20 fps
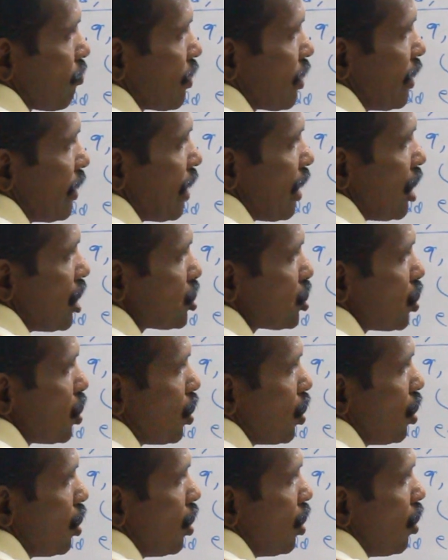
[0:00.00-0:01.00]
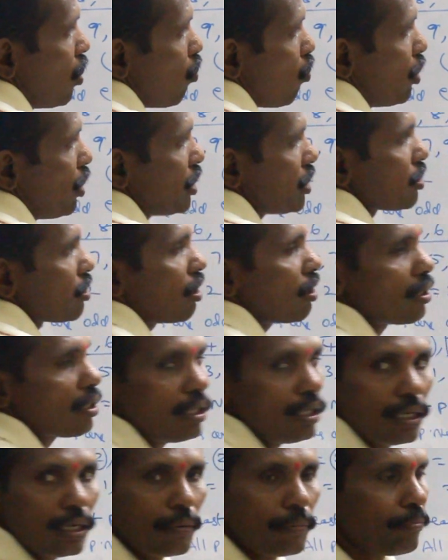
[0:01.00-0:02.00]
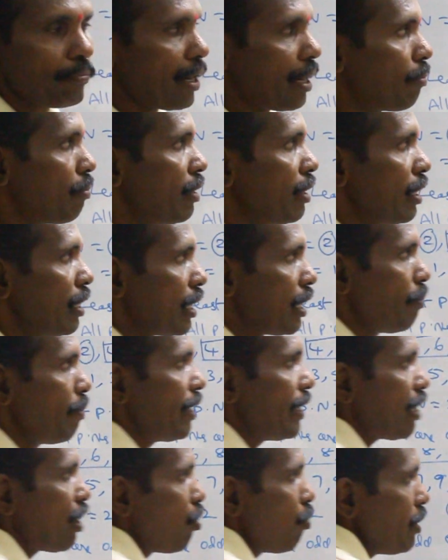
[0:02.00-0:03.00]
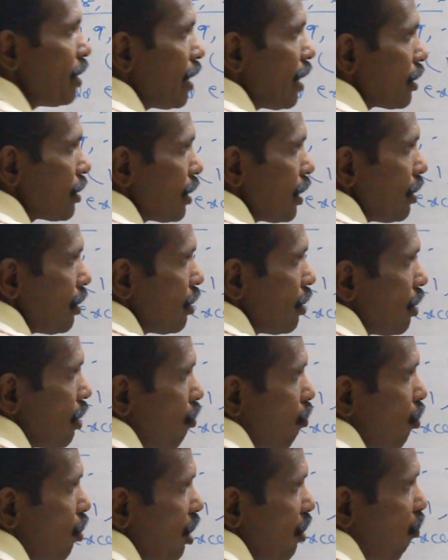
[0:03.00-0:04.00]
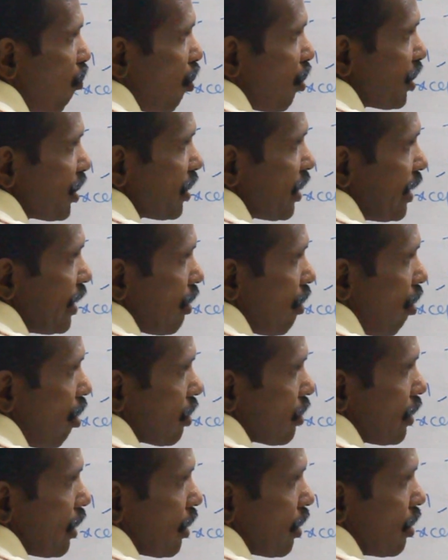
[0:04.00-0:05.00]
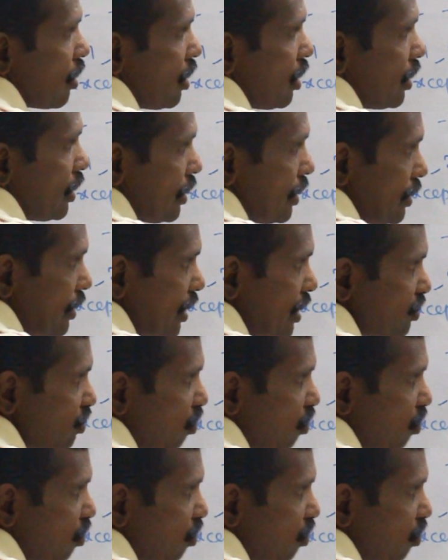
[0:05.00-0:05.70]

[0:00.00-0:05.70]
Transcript: Here also 1 is not a prime. Remaining how many are there? Only 49 are there. In these